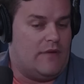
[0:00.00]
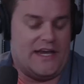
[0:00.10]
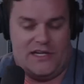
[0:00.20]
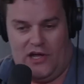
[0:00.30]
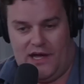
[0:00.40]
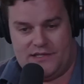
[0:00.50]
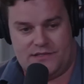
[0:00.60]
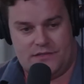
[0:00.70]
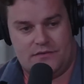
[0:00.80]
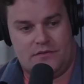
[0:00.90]
and you
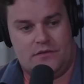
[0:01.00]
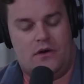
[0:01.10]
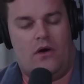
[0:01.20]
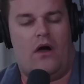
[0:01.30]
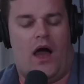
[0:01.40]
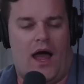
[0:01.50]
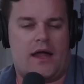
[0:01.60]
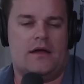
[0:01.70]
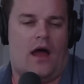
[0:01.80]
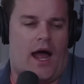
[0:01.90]
lost. Oh, I
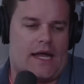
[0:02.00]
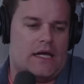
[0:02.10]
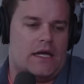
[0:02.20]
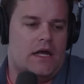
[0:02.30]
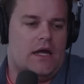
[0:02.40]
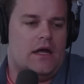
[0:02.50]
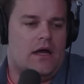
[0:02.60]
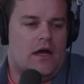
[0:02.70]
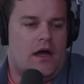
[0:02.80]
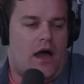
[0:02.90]
can I can
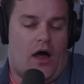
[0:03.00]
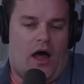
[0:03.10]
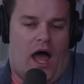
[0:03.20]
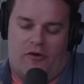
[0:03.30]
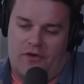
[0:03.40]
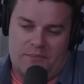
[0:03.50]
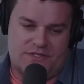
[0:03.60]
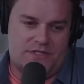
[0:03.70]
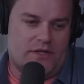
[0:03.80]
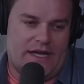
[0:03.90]
I, I am
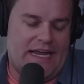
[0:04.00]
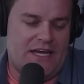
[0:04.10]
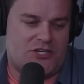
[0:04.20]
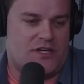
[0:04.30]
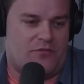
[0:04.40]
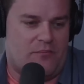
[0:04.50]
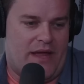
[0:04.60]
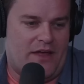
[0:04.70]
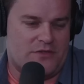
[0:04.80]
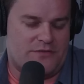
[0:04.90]
still going to eat shit from
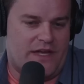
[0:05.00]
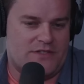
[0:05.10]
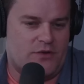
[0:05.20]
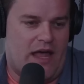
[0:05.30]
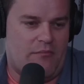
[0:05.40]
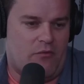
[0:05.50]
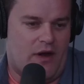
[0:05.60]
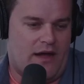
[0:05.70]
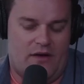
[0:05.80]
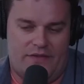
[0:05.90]
Panthers fans who hate me
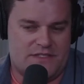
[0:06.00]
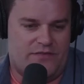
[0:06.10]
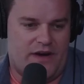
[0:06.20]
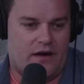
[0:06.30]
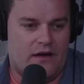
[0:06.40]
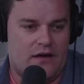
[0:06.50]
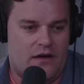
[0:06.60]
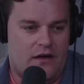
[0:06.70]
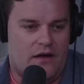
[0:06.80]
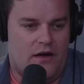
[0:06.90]
right now and that's fair.
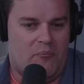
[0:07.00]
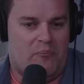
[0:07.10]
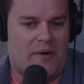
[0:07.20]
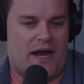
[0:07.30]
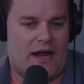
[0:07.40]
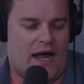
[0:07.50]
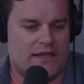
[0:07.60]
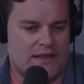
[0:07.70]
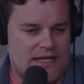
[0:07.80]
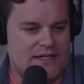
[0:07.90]
But I
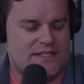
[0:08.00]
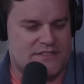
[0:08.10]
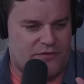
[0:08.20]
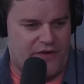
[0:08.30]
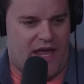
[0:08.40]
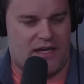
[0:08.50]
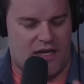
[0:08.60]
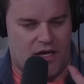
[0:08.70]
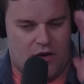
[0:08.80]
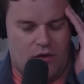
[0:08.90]
at least as a fan
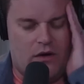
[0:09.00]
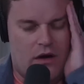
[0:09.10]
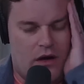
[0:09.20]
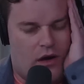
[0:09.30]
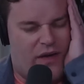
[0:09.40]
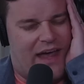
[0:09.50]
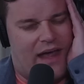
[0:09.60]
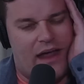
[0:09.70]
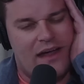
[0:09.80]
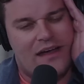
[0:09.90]
can go,
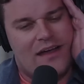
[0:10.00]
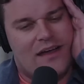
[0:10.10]
okay,